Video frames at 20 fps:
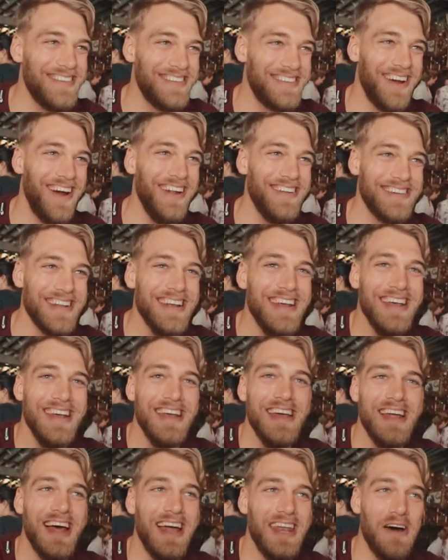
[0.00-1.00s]
charged,
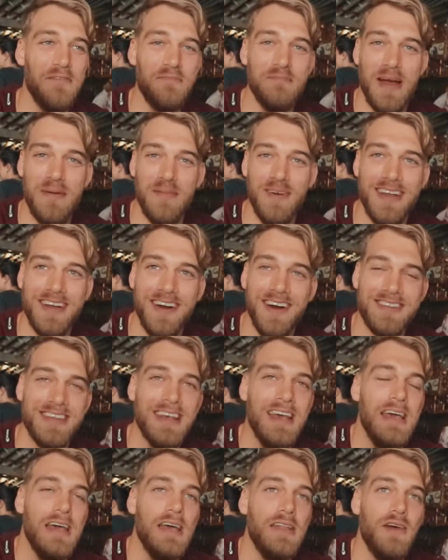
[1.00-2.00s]
enough memory cards.
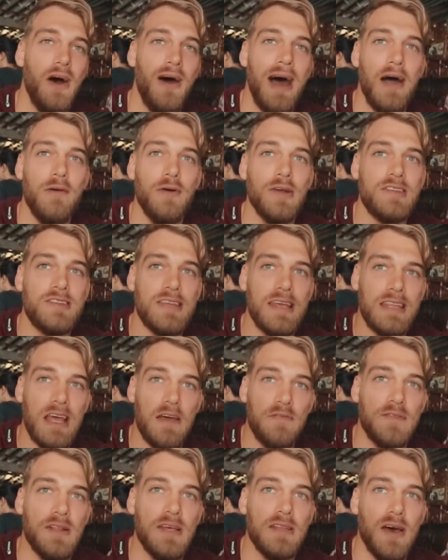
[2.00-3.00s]
No, I would say
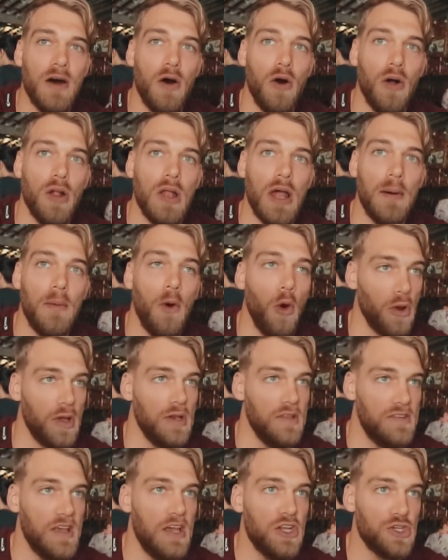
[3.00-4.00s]
definitely the whole
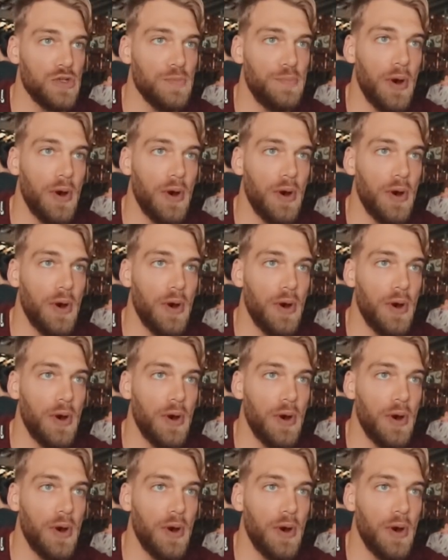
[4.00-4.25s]
organization